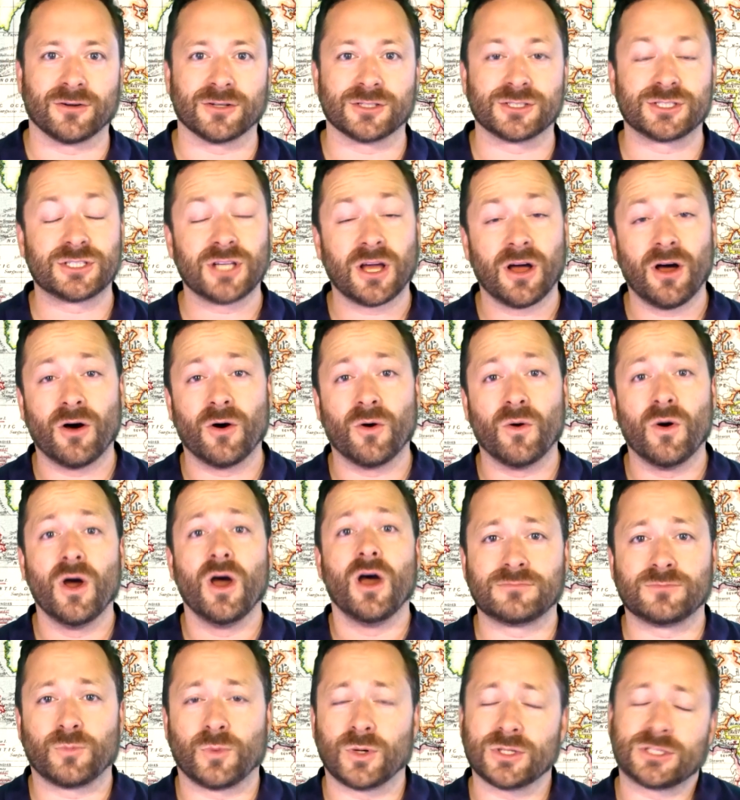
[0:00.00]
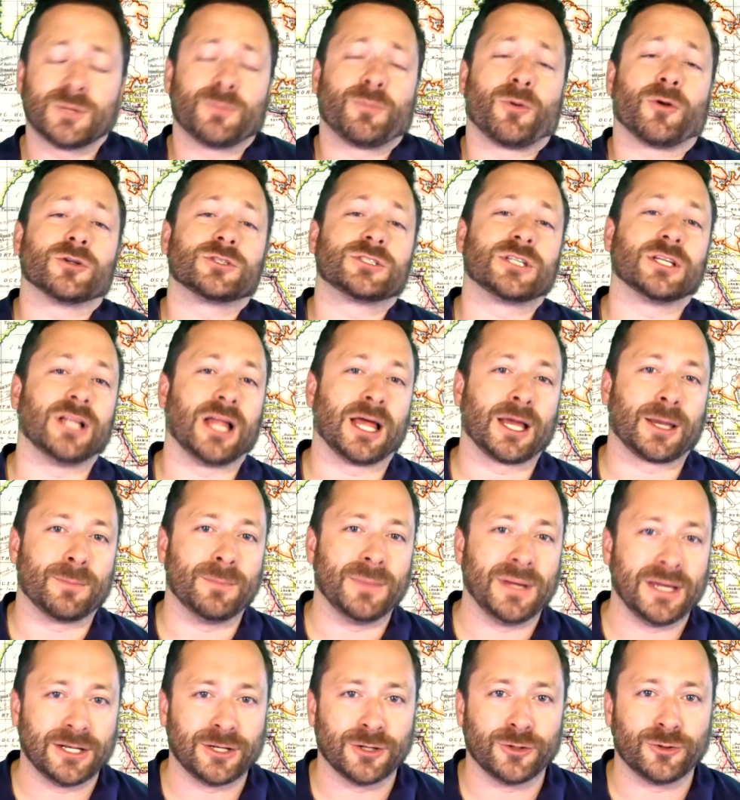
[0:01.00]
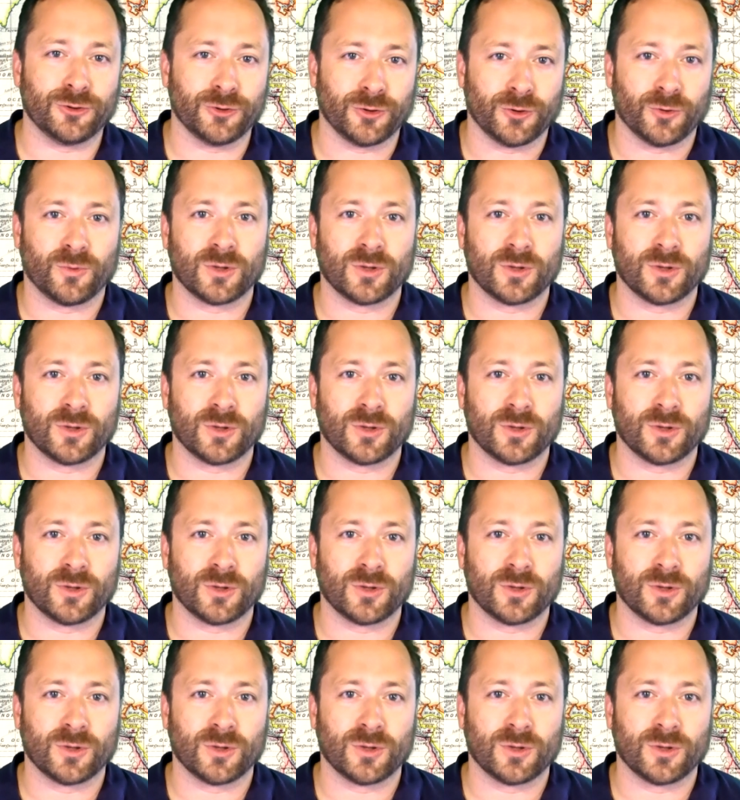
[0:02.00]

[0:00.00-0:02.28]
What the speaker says: So what's a person like me to do?